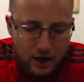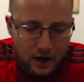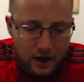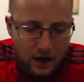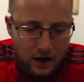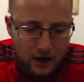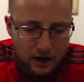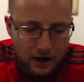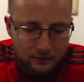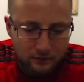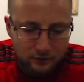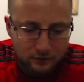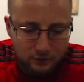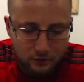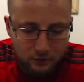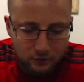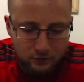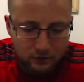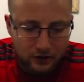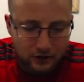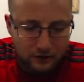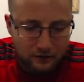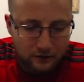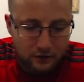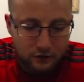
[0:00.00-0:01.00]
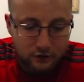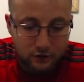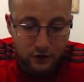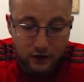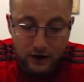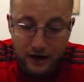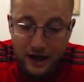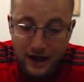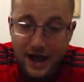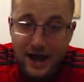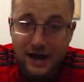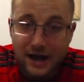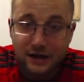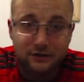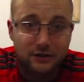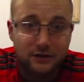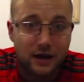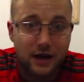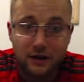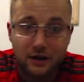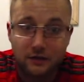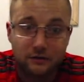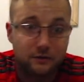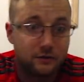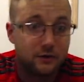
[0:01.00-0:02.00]
Um, so we'll travel to chart X.
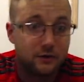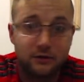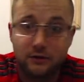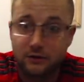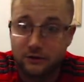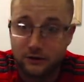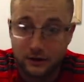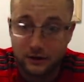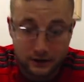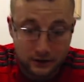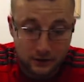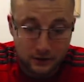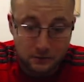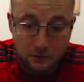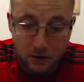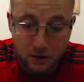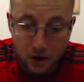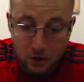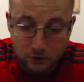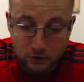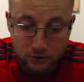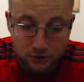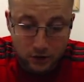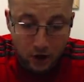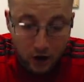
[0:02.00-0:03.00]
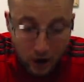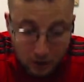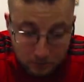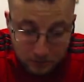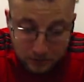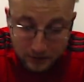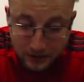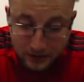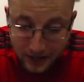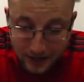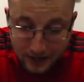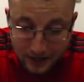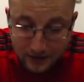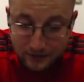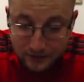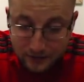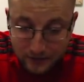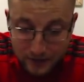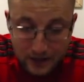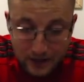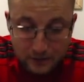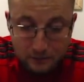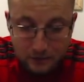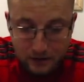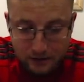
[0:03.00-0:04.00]
I don't, is like the most complicated
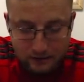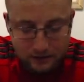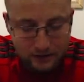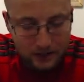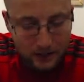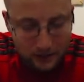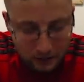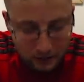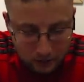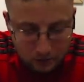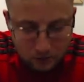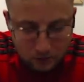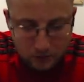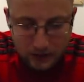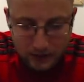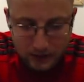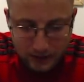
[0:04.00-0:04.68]
thing, but it's kind of cool.